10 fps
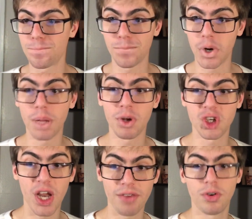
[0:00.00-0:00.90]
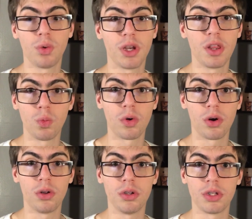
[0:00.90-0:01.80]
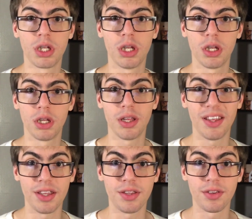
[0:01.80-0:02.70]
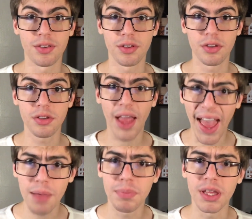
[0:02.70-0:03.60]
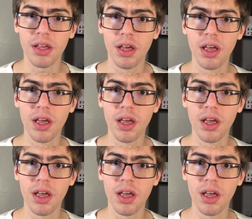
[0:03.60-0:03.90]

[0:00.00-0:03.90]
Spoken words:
pretty much everyone in the world is happy.